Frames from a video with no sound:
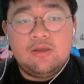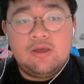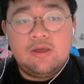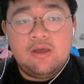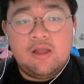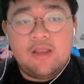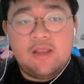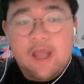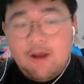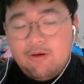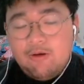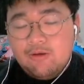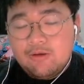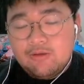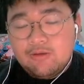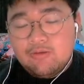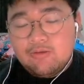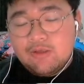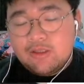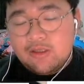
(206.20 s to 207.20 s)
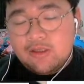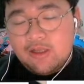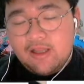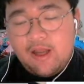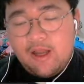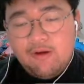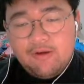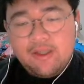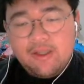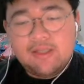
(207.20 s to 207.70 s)

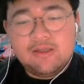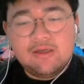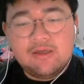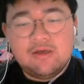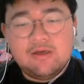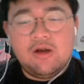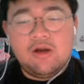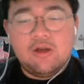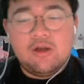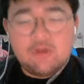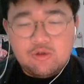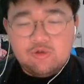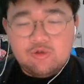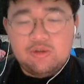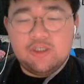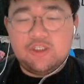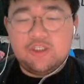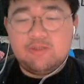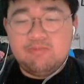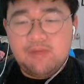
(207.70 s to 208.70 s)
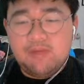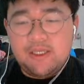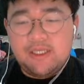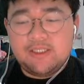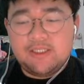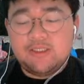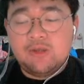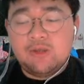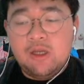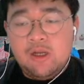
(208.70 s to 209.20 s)
allowing the car to
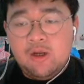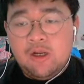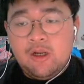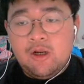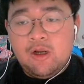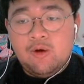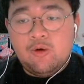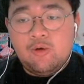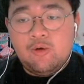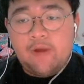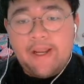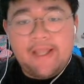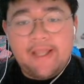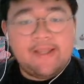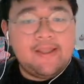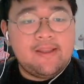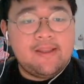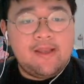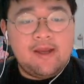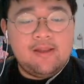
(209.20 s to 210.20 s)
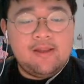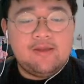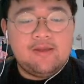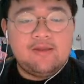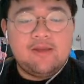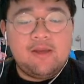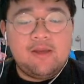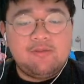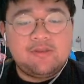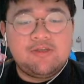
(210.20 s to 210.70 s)
displace rain and other
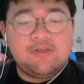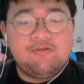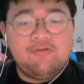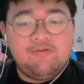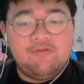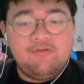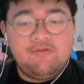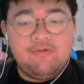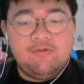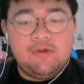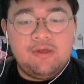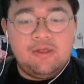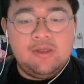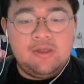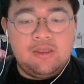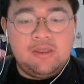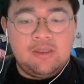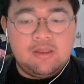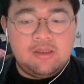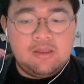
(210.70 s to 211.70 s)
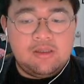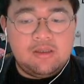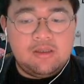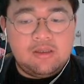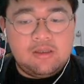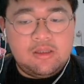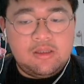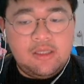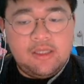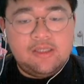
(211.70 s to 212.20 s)
types of
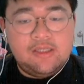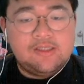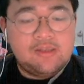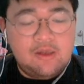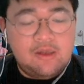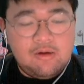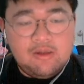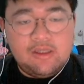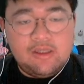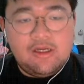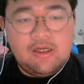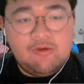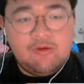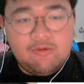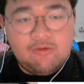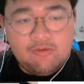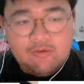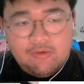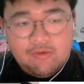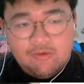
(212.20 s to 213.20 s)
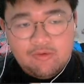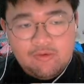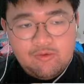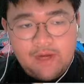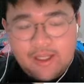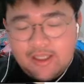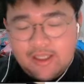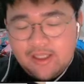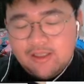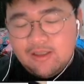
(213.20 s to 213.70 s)
things on the
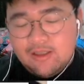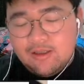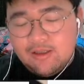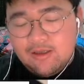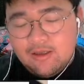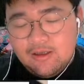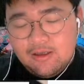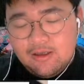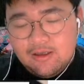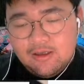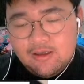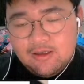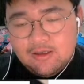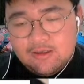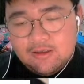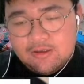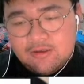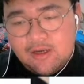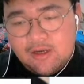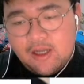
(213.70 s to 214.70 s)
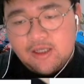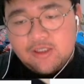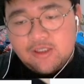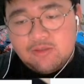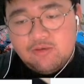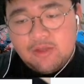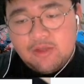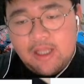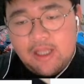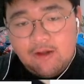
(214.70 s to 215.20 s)
rainy tracks
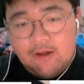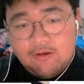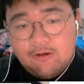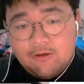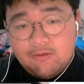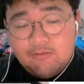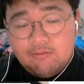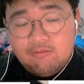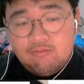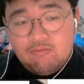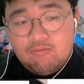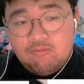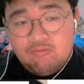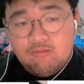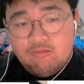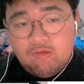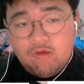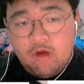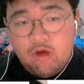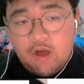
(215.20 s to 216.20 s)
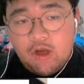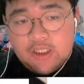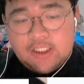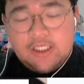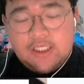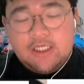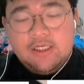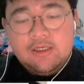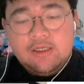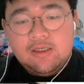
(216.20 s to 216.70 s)
without
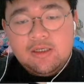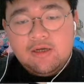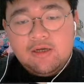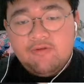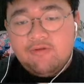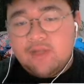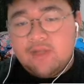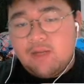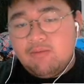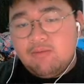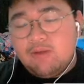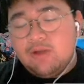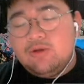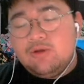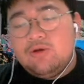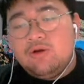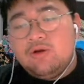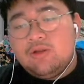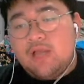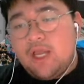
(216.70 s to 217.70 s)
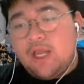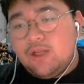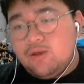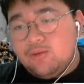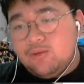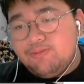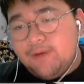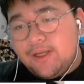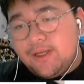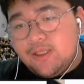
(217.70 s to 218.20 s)
causing a phenomenon called
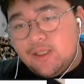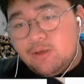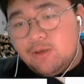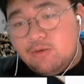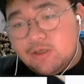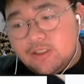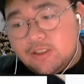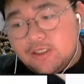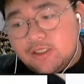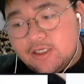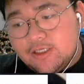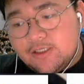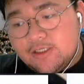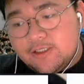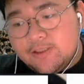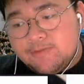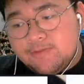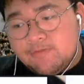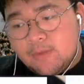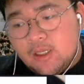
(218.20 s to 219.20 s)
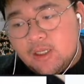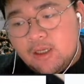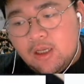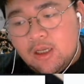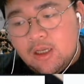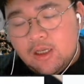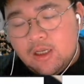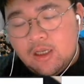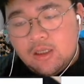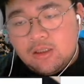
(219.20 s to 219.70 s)
hydroplaning, which is
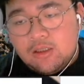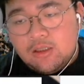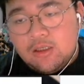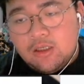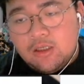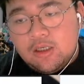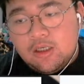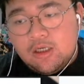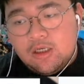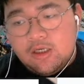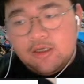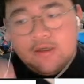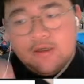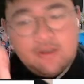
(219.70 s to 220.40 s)
the